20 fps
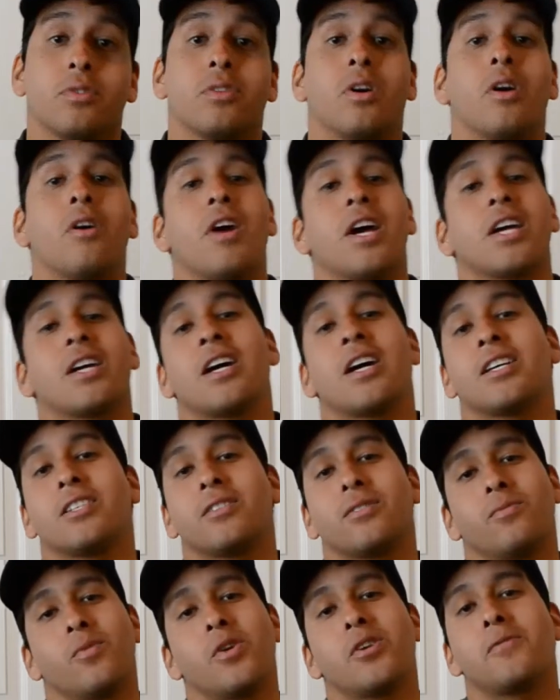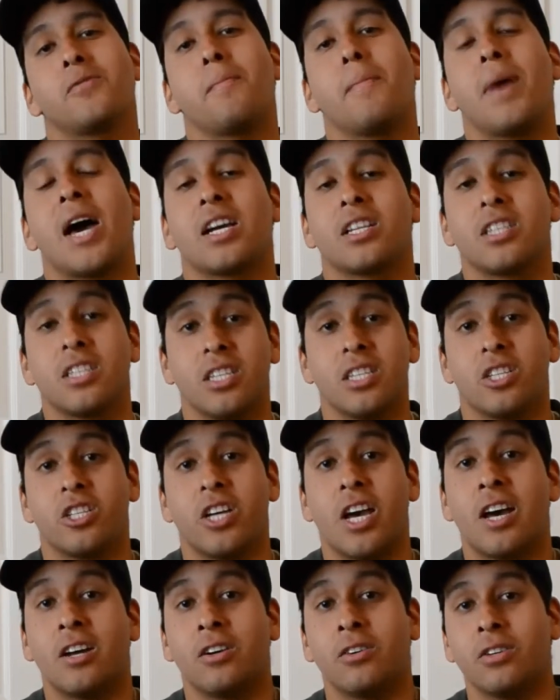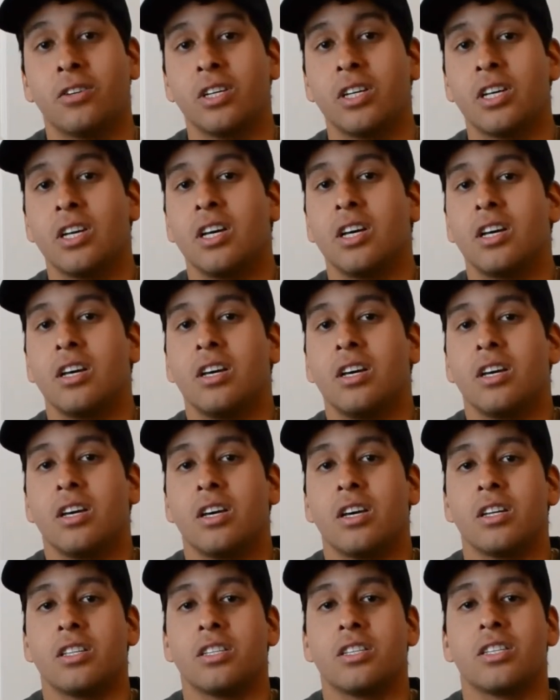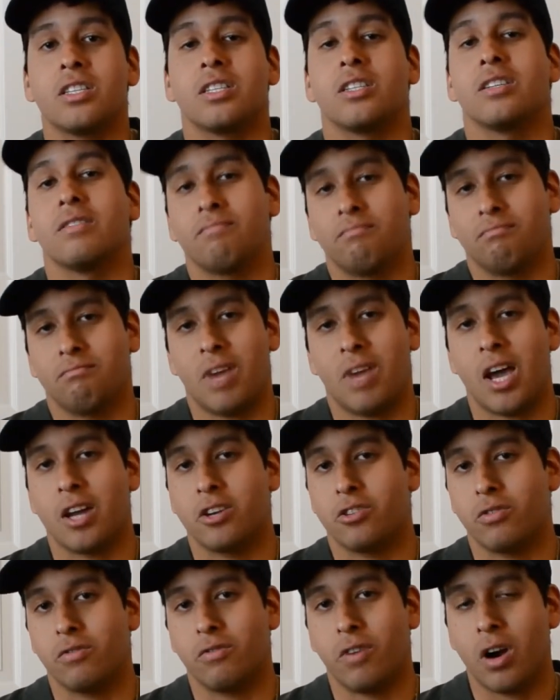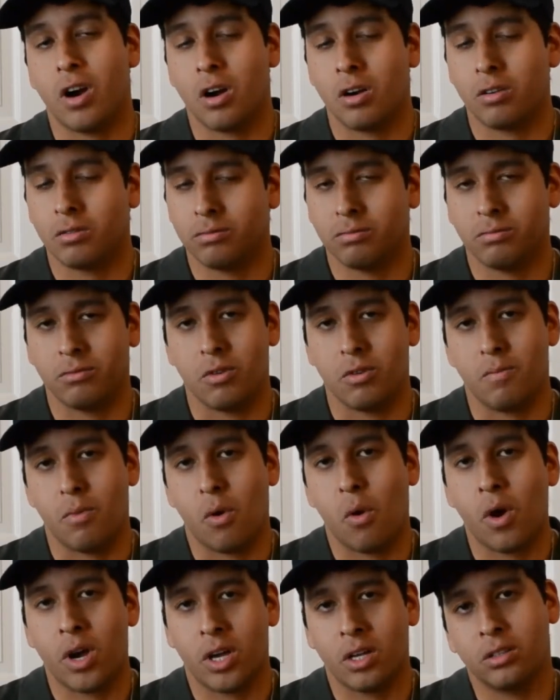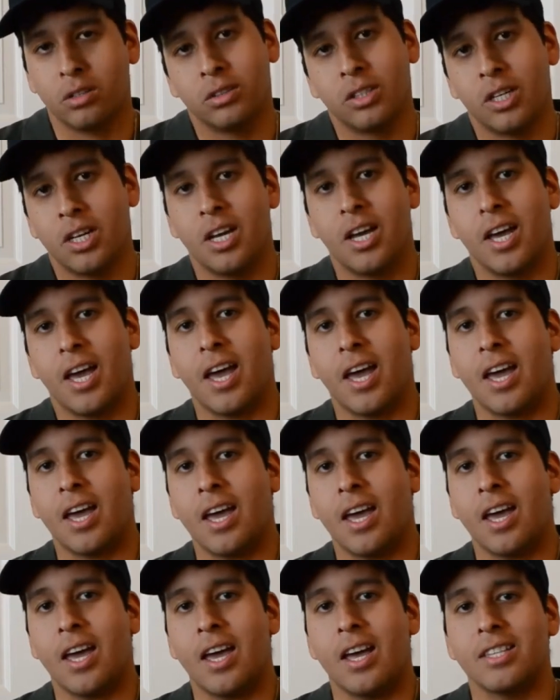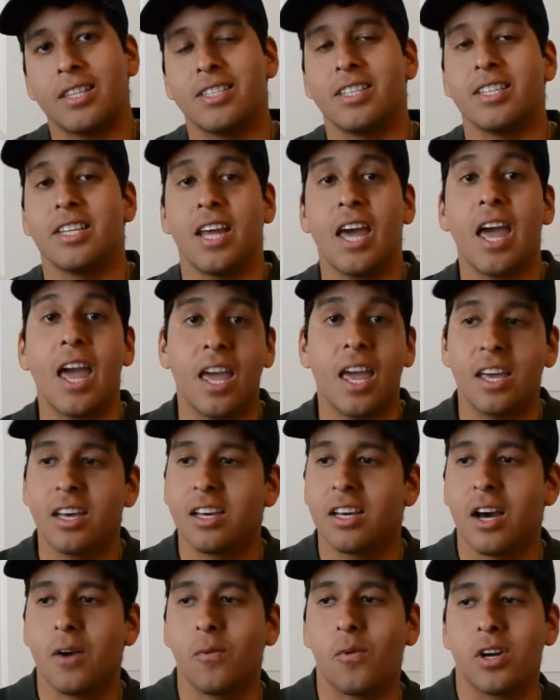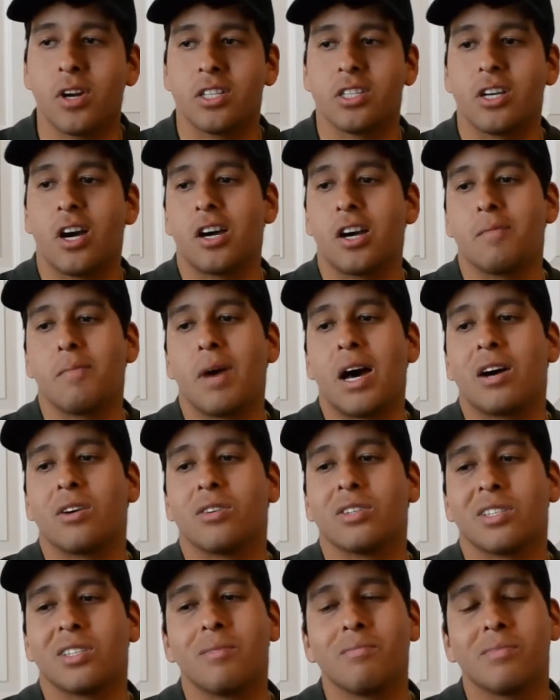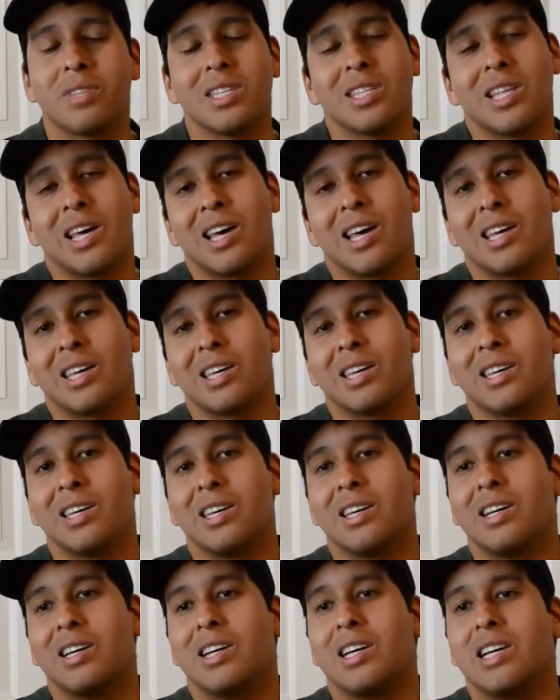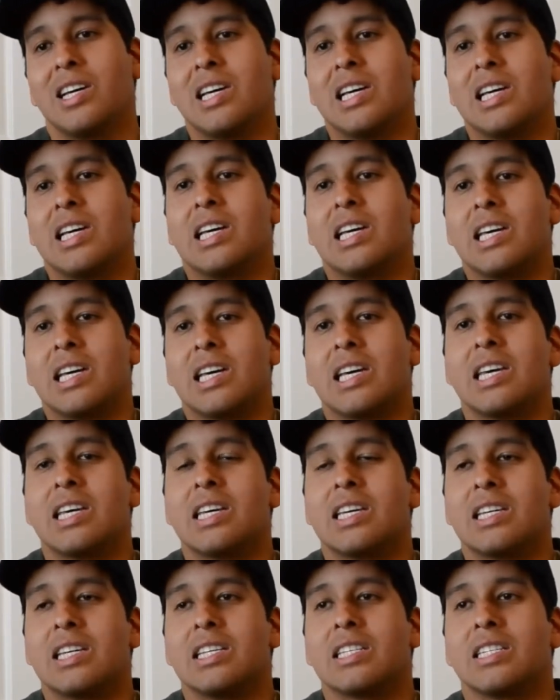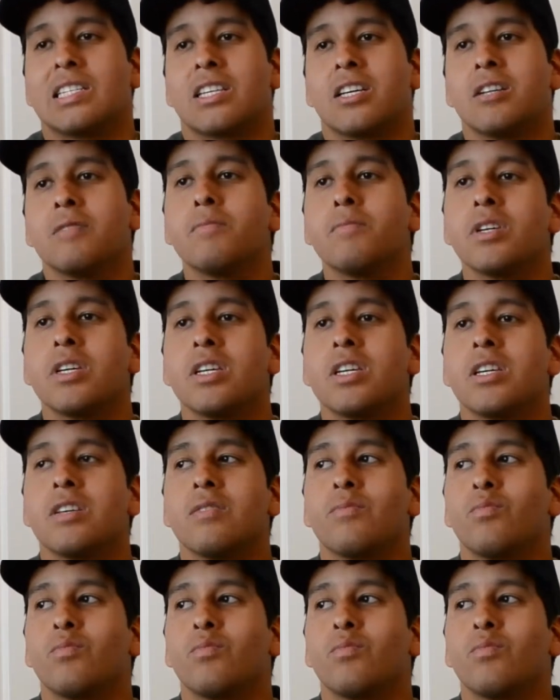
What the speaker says: Alright guys, welcome back to the channel. It's Andrew Vero, your boy, and today I want to talk about something that is going to be